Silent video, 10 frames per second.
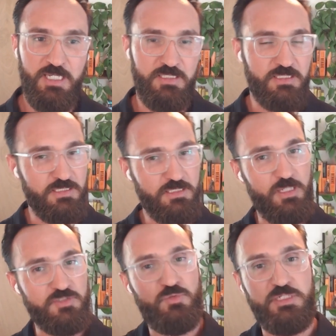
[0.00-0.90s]
And then think
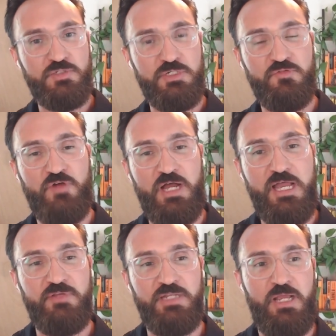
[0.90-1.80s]
about
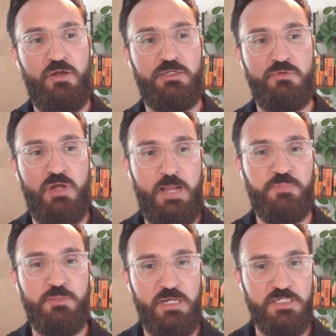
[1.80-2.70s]
2025 and how can you
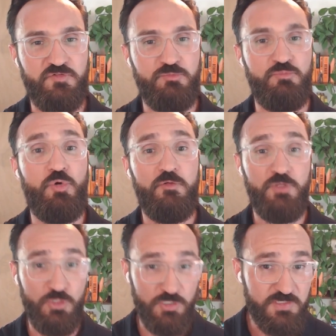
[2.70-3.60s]
optimize for more of
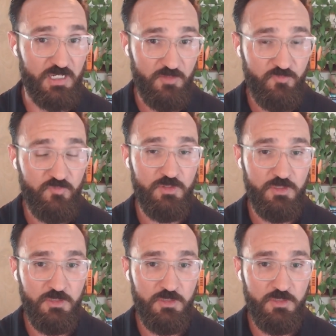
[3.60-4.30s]
the good stuff